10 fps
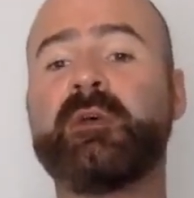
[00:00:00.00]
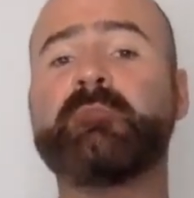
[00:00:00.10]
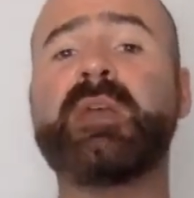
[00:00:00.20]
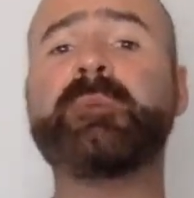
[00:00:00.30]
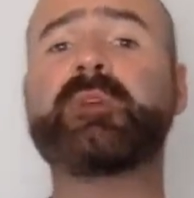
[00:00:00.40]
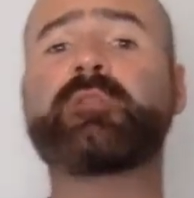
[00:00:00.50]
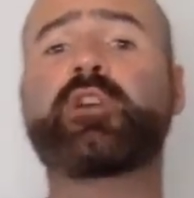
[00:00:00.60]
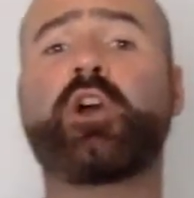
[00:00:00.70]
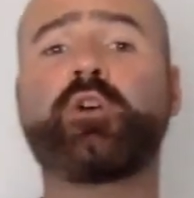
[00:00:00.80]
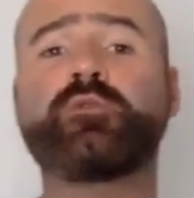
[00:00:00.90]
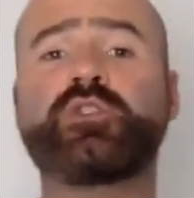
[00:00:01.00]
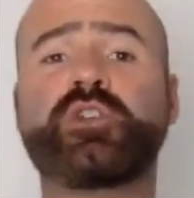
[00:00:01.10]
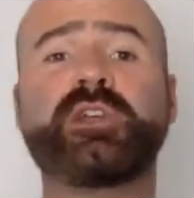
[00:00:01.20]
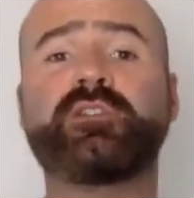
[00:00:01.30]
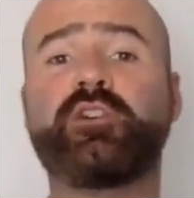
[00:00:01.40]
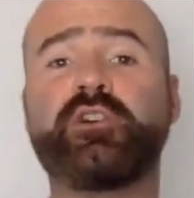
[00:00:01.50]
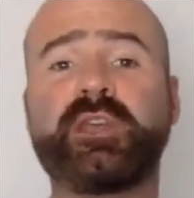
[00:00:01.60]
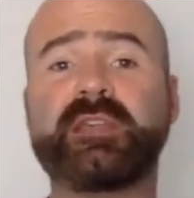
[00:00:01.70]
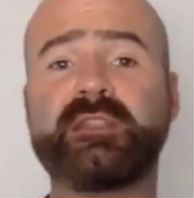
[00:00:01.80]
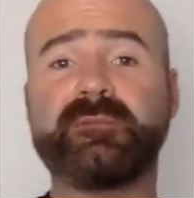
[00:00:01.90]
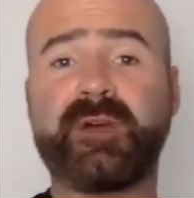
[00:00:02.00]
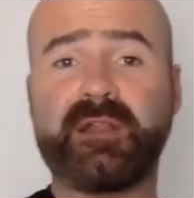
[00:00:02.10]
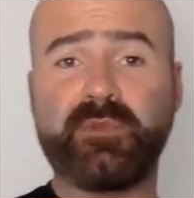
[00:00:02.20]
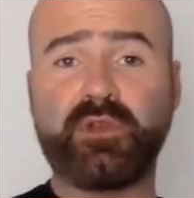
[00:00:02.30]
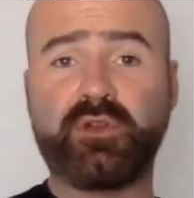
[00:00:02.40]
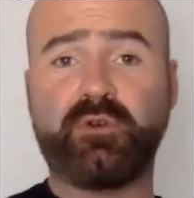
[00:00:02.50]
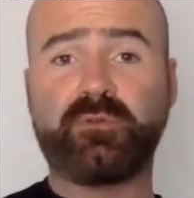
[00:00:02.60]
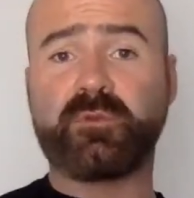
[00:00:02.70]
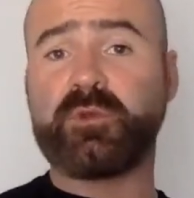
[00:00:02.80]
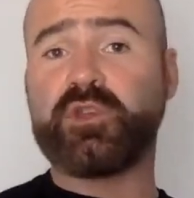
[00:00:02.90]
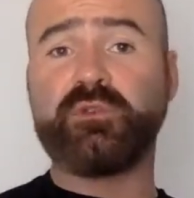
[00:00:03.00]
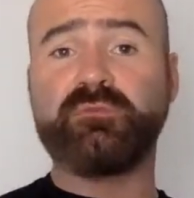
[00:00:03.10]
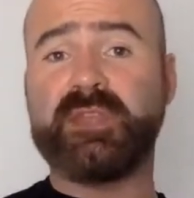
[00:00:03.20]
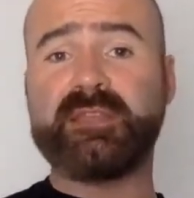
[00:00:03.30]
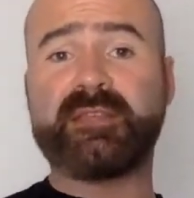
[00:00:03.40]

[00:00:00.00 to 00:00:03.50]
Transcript: Maybe there are coaching, learning and development goals which you need